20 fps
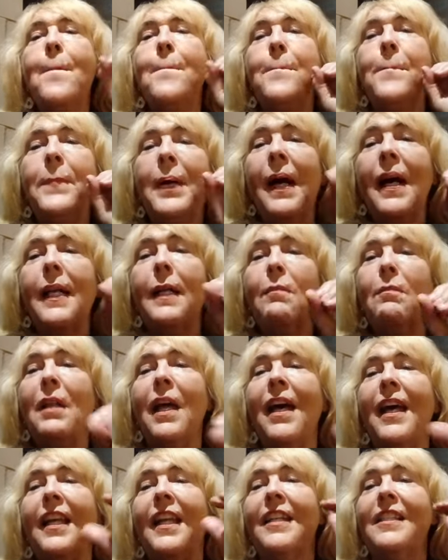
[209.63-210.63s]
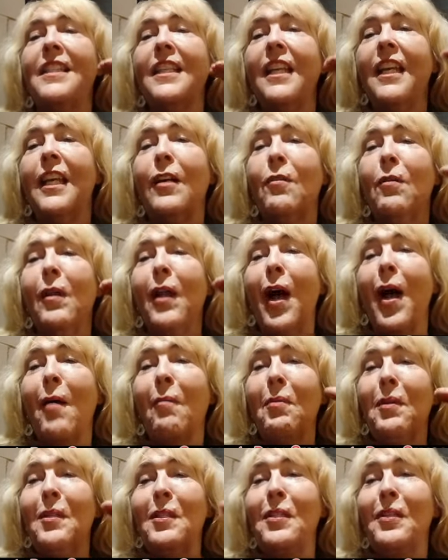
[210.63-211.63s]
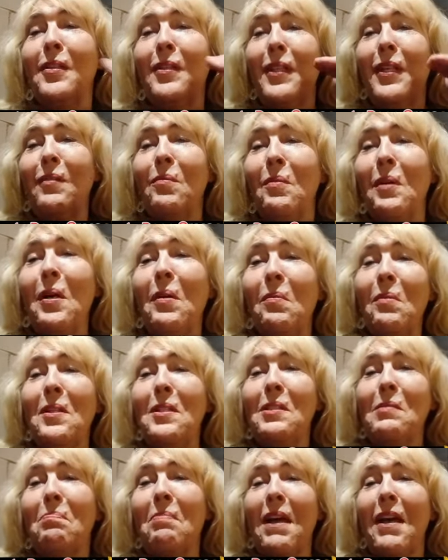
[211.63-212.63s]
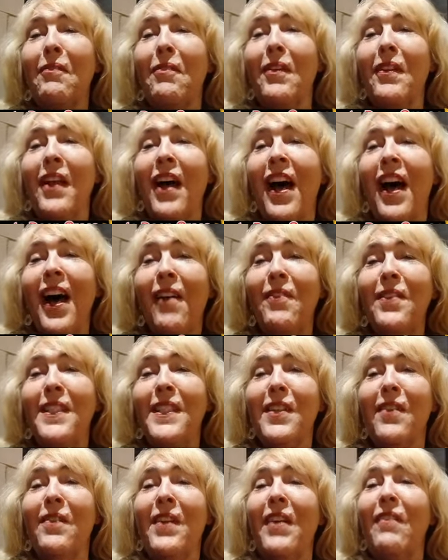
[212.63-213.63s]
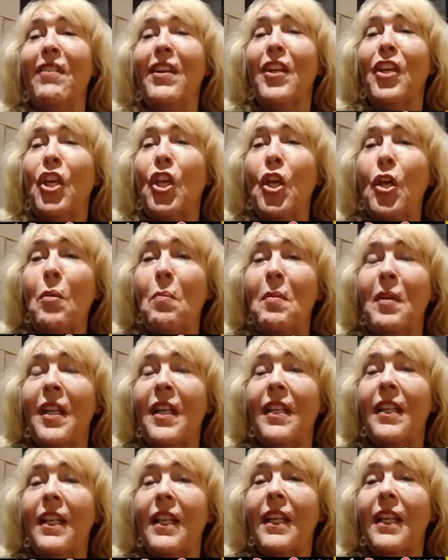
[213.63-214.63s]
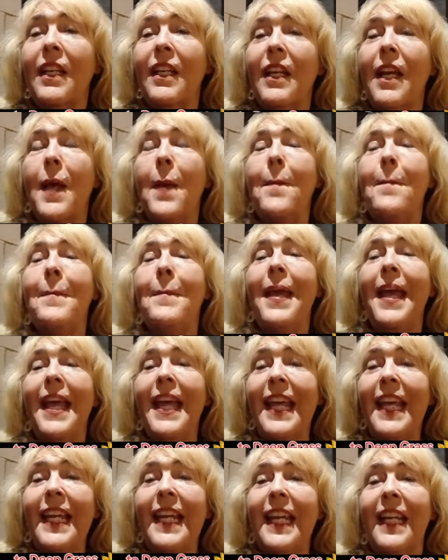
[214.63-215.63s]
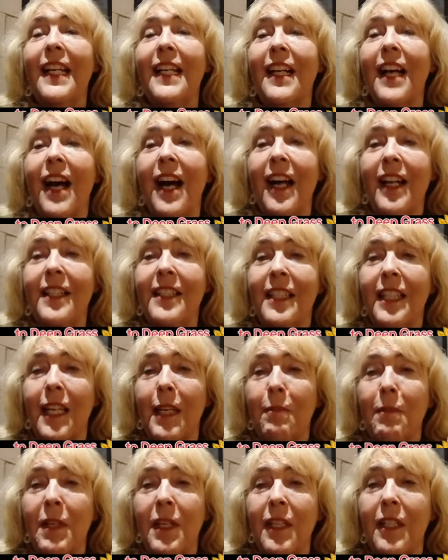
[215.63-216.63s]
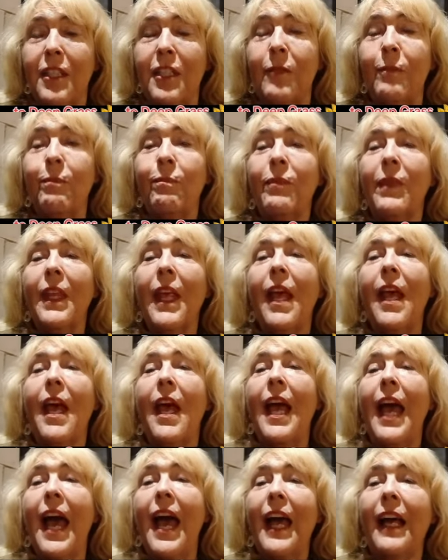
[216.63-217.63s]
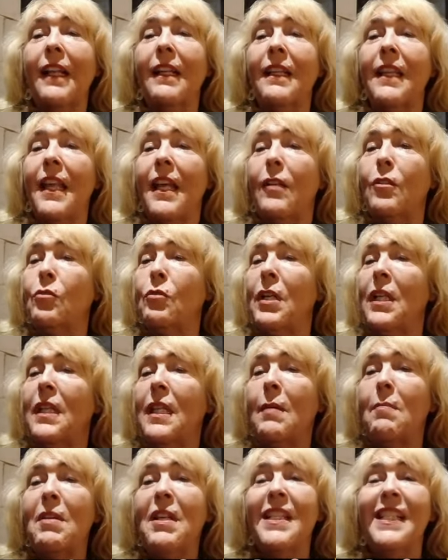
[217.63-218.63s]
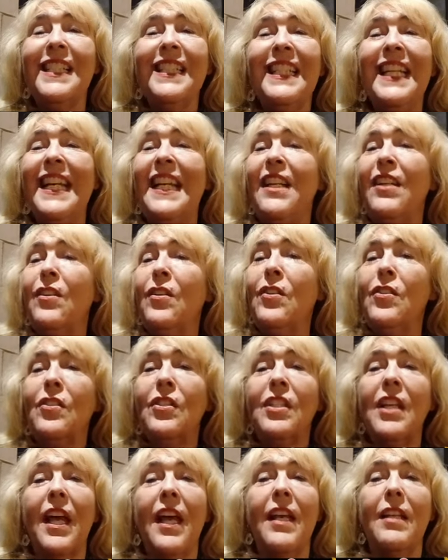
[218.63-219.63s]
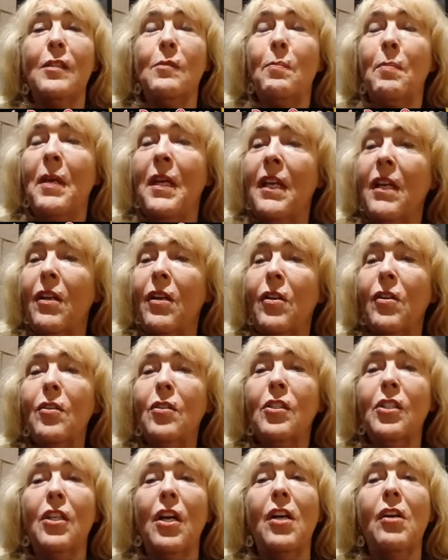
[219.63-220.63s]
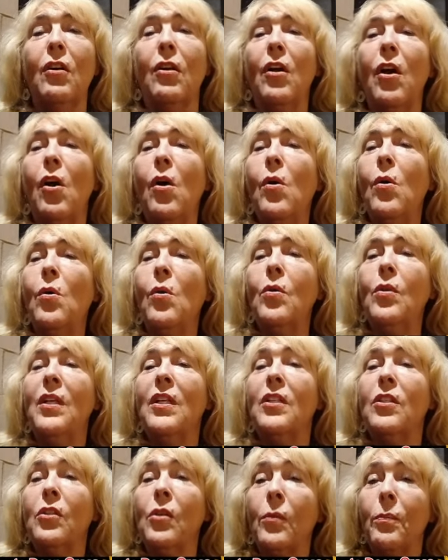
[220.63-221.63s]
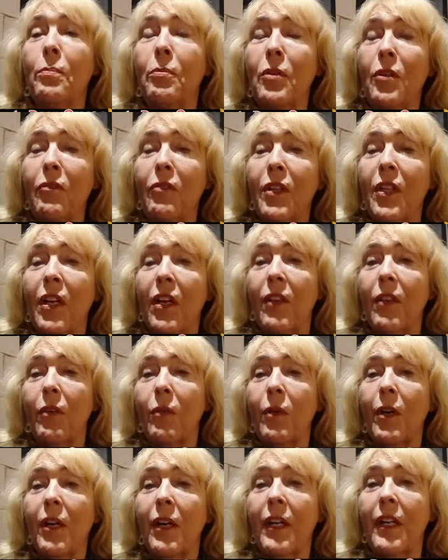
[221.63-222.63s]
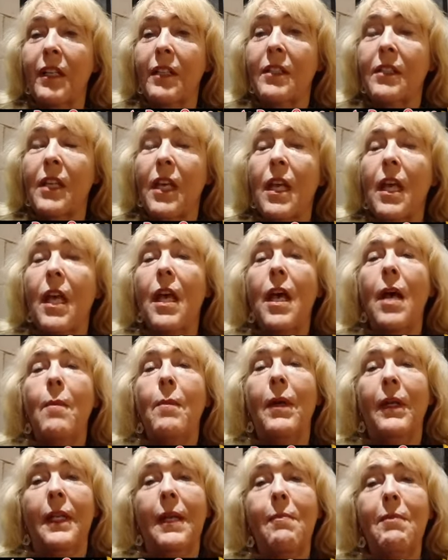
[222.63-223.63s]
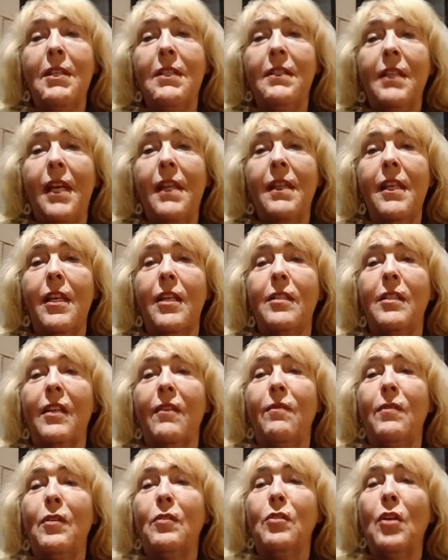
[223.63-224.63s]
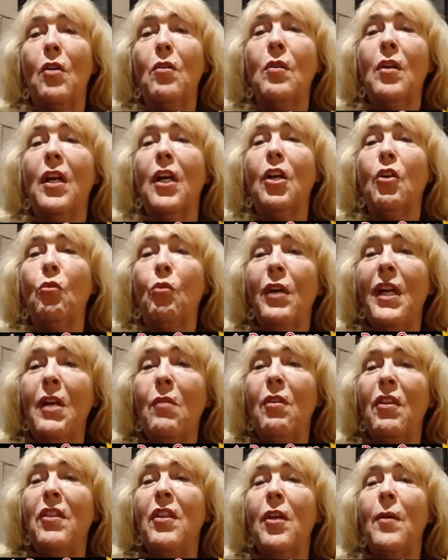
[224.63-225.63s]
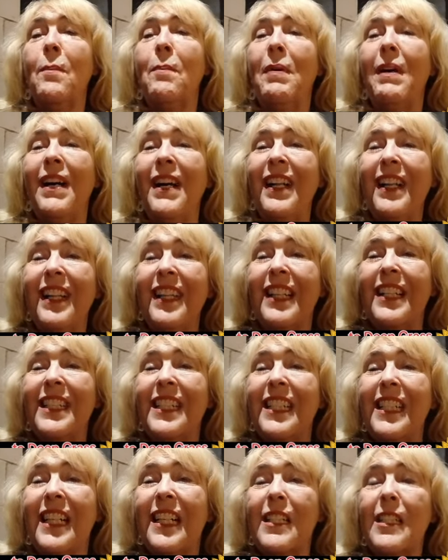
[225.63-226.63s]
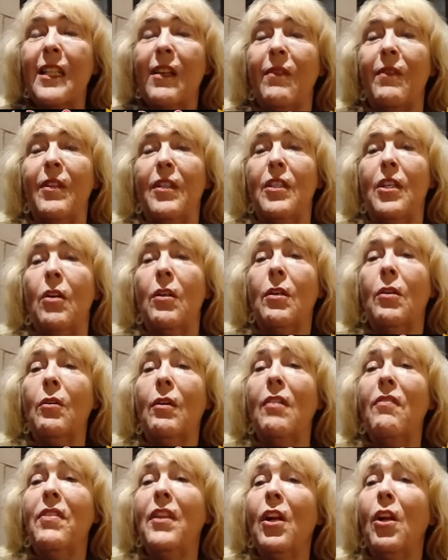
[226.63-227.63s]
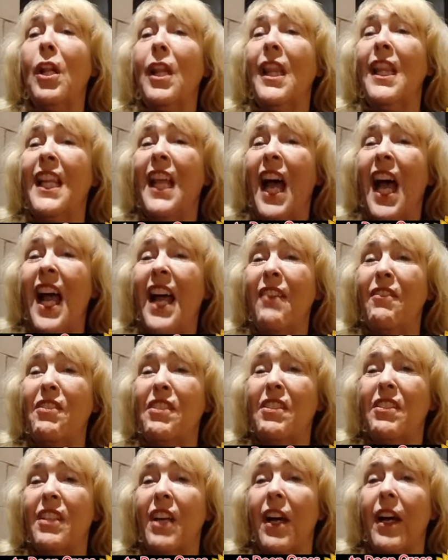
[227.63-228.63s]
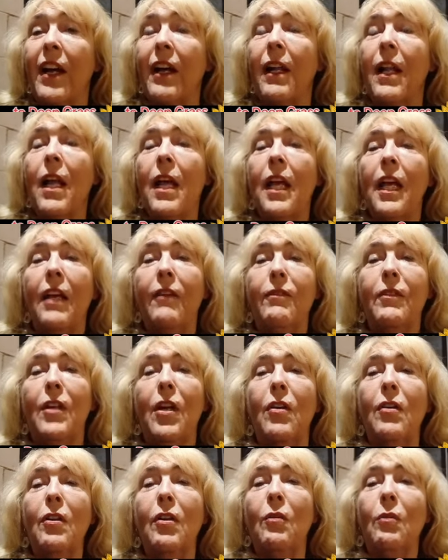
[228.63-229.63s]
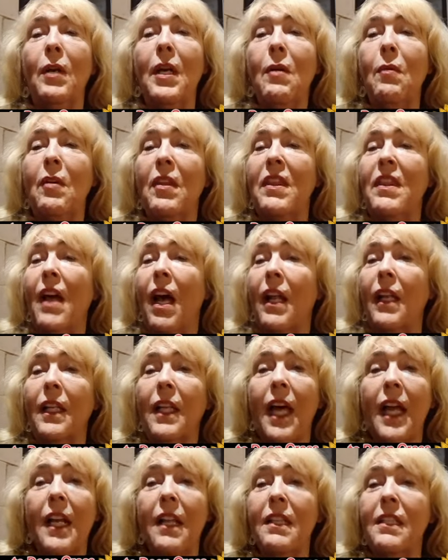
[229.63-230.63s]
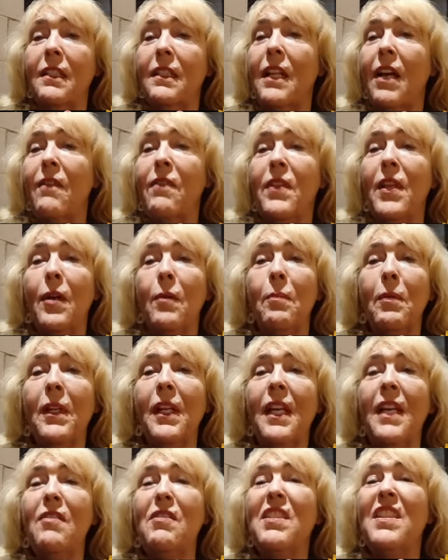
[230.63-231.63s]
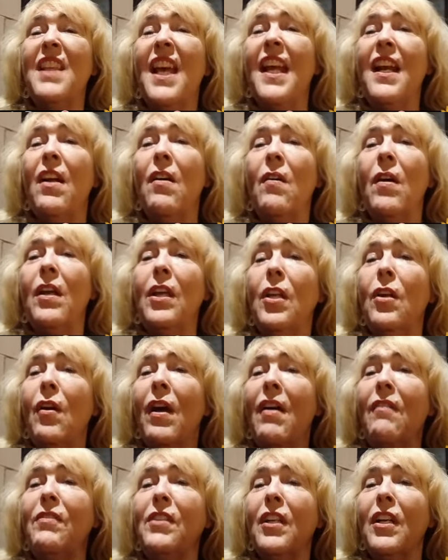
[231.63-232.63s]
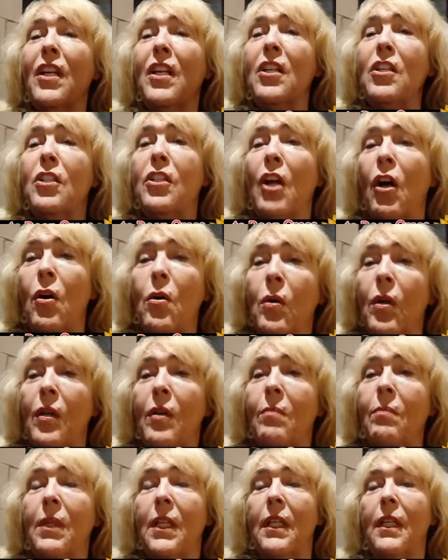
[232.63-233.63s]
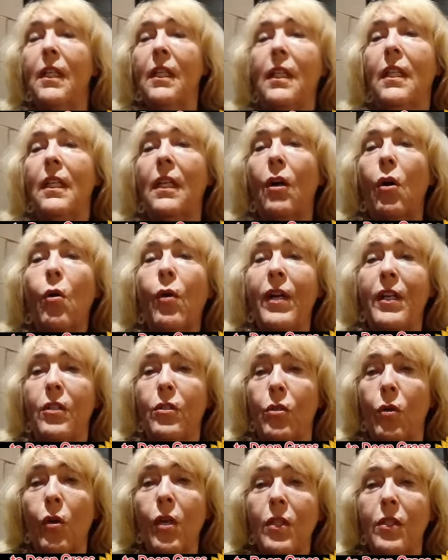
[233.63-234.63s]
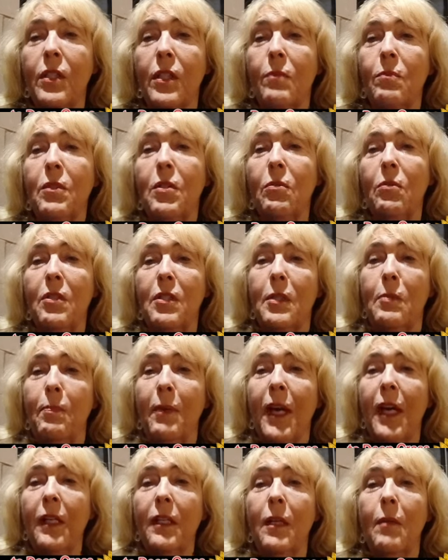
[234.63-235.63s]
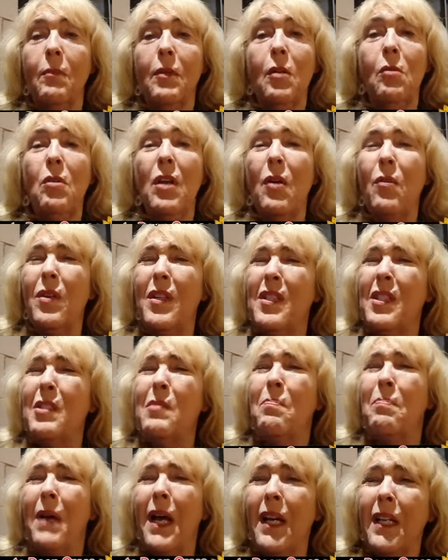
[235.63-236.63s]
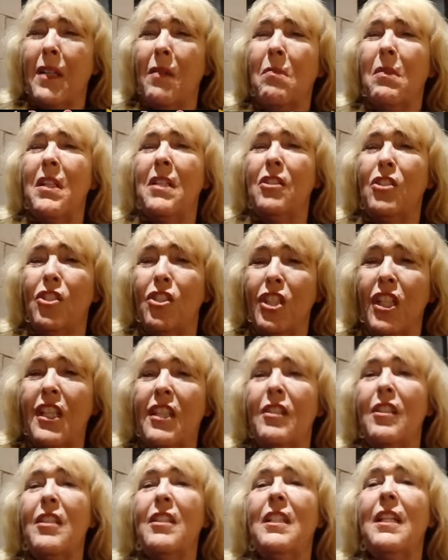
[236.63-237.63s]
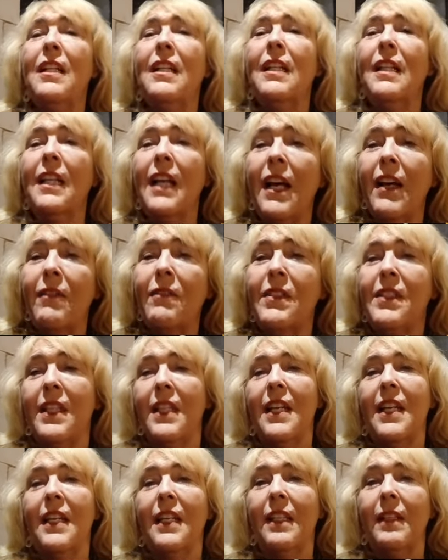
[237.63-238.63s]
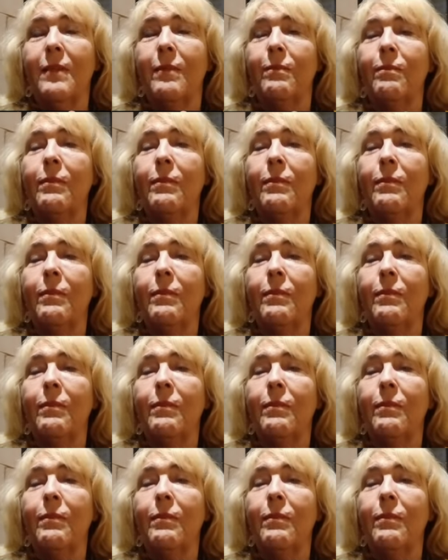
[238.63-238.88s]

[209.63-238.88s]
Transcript: Bottom line, it's equal opportunity, real respect for the office of every human made in God's image. Act that, treat them as leaders, as peers, young or old, until proven otherwise. But let me say this, if you don't agree with their politics, if you don't agree with their lifestyle, if you don't agree with a lot of stuff, their beliefs, you don't have to condone them or endorse them to respect them. You respect them because Jesus loves them.